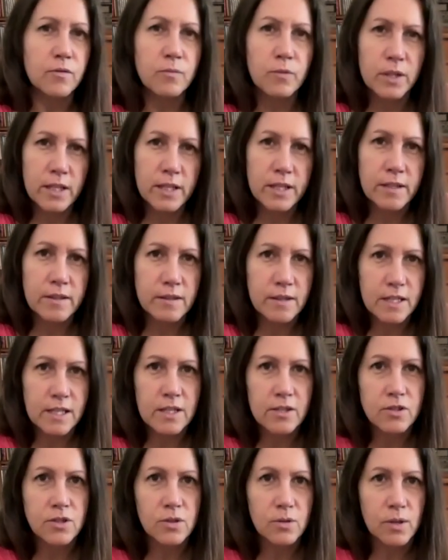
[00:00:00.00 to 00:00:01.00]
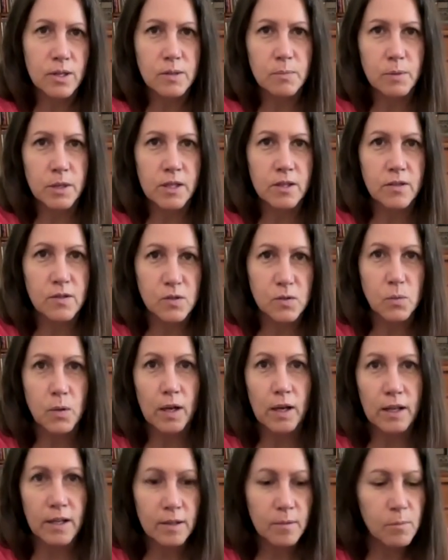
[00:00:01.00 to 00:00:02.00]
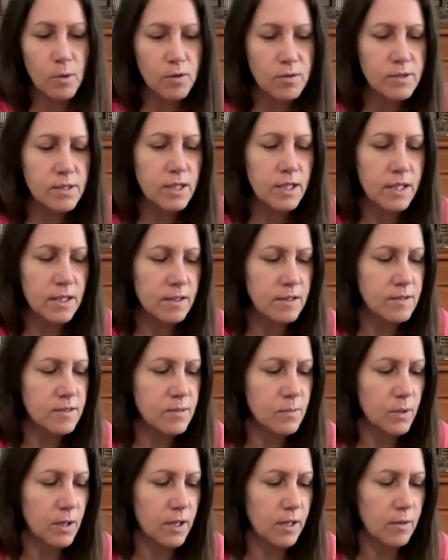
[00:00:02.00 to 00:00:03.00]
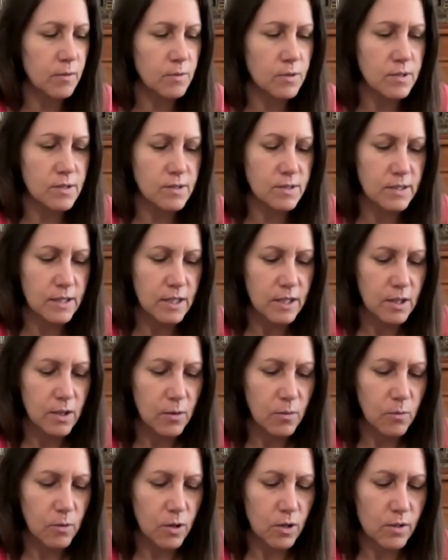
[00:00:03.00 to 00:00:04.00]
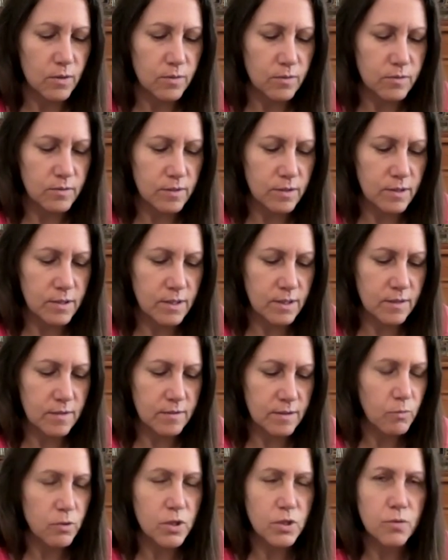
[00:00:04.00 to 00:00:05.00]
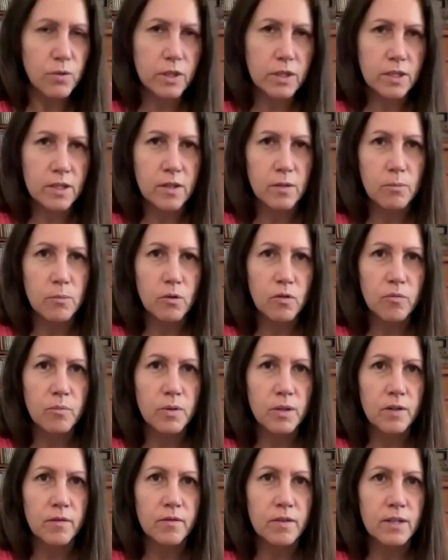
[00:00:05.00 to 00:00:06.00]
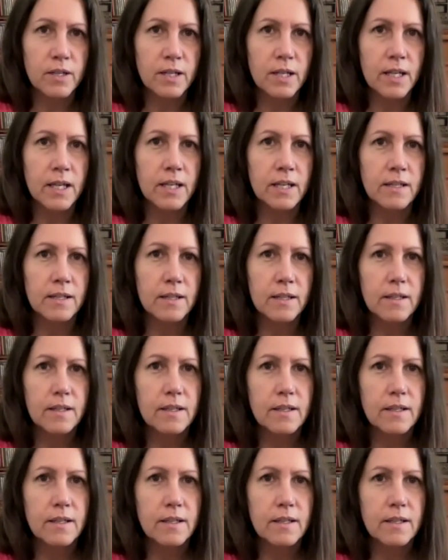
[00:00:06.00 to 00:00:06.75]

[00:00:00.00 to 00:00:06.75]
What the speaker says: Really, the issue had been the swelling mostly. The swelling was what restricted the movement of the knee